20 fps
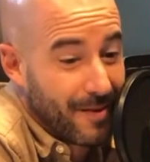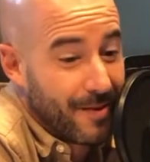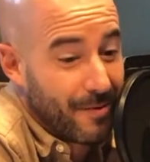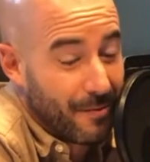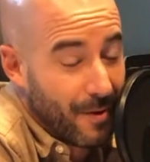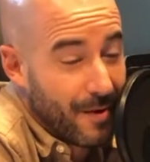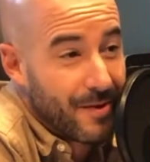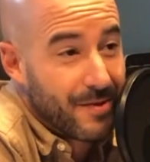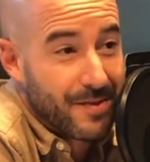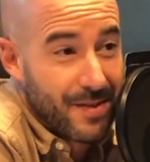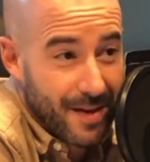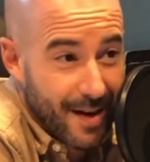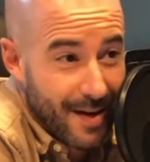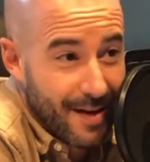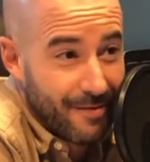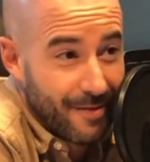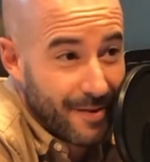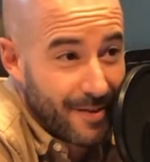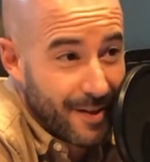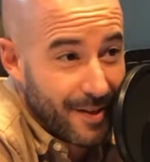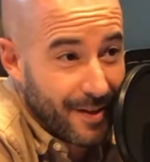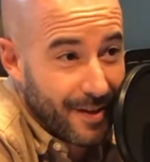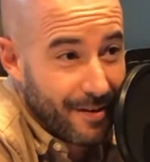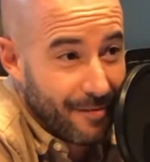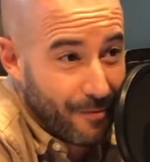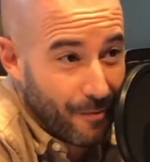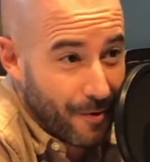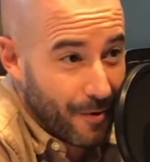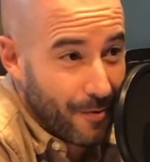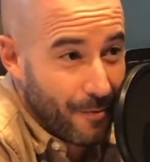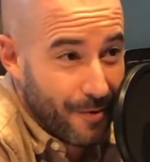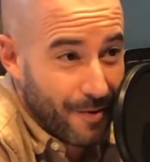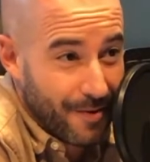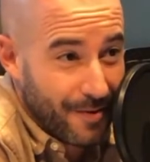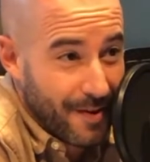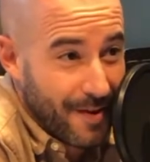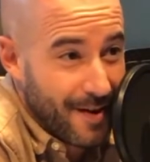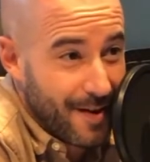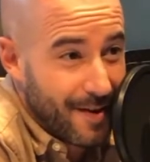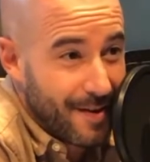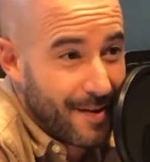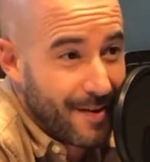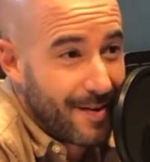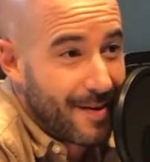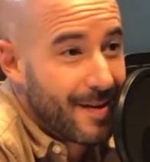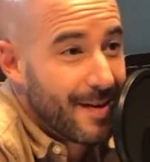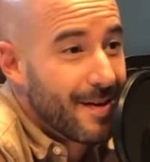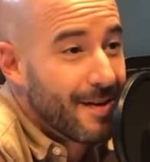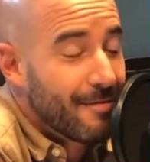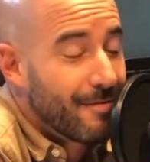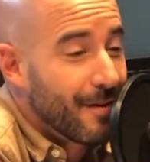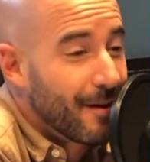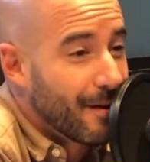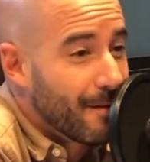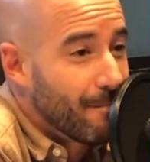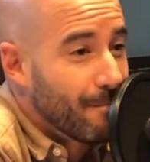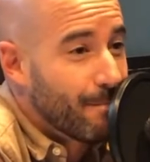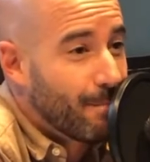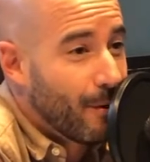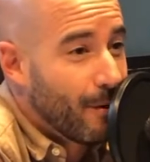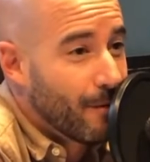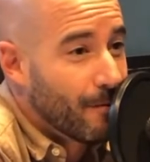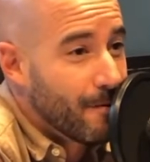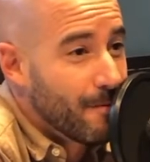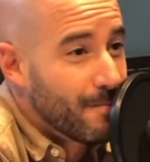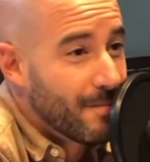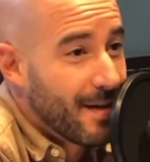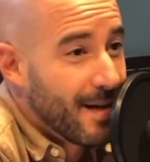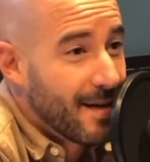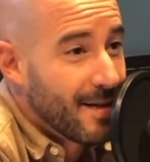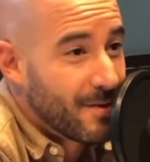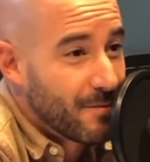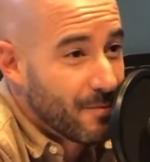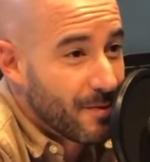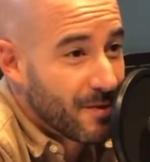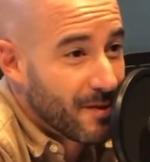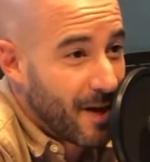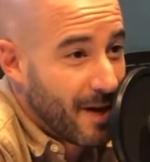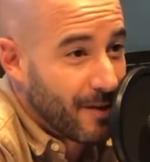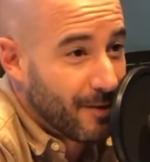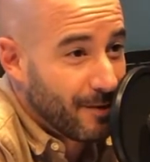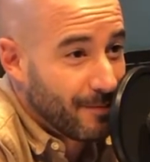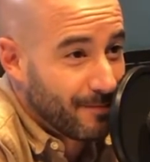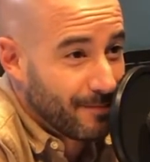the weirdest thing I ever tailgated for. You weren't there. Fucking ballroom dance recital.